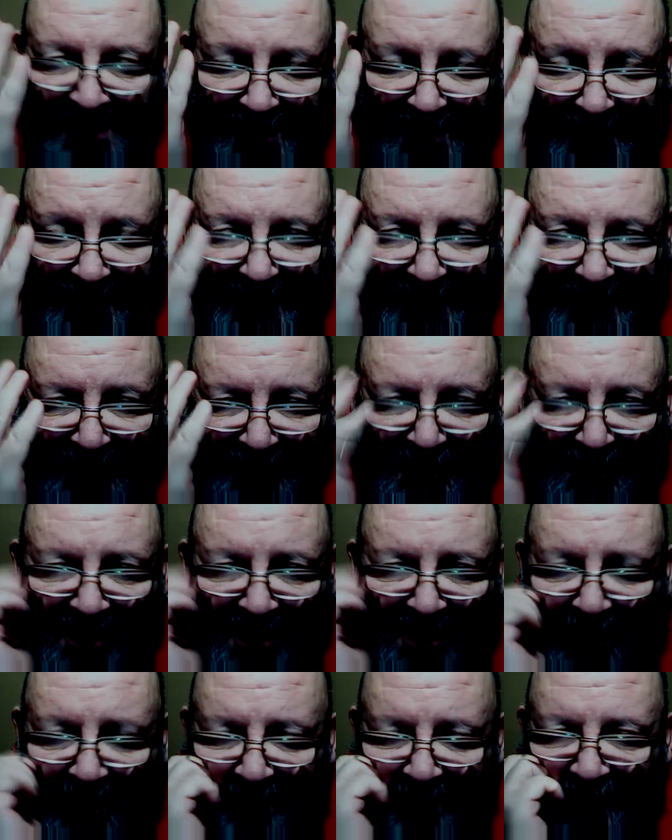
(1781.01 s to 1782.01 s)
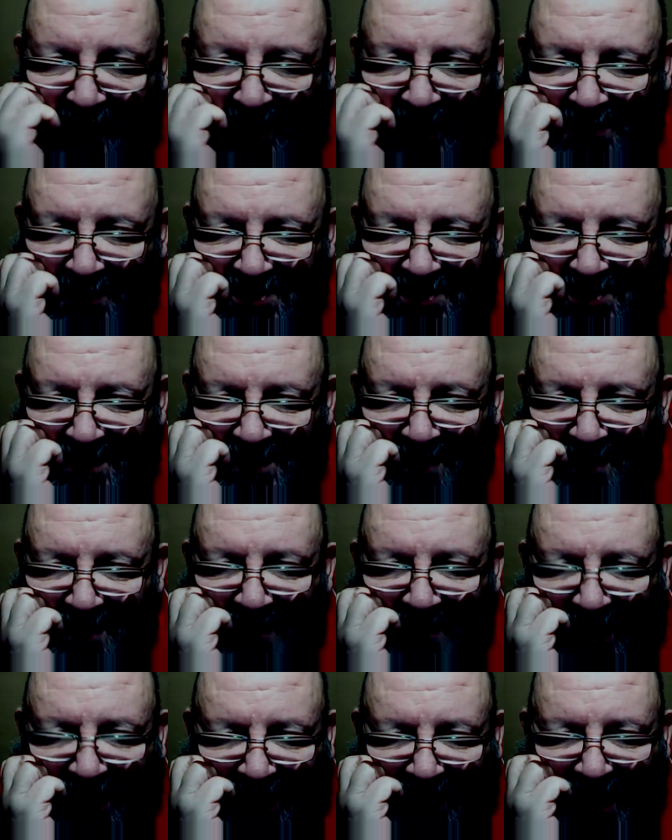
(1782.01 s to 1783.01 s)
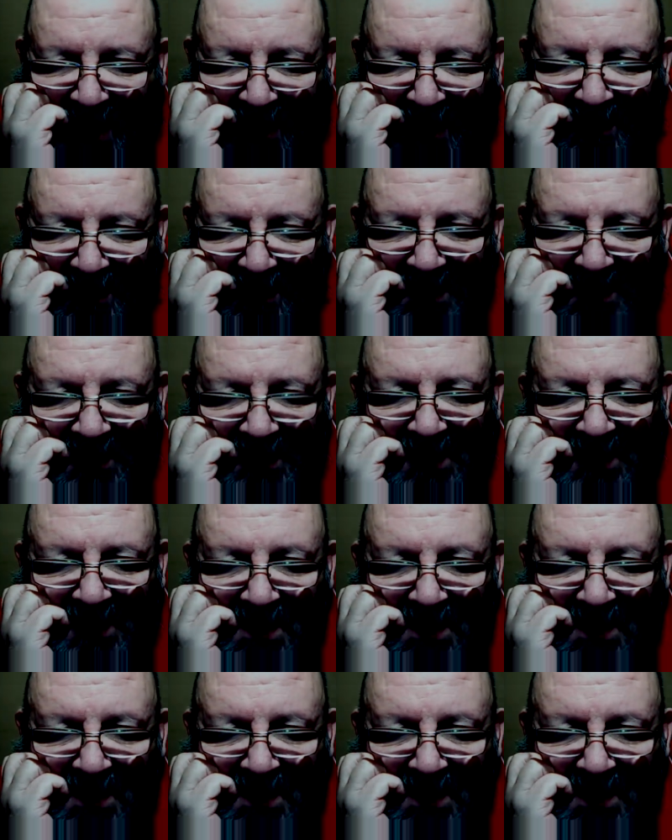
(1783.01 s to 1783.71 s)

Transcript: and it had a computer at back end.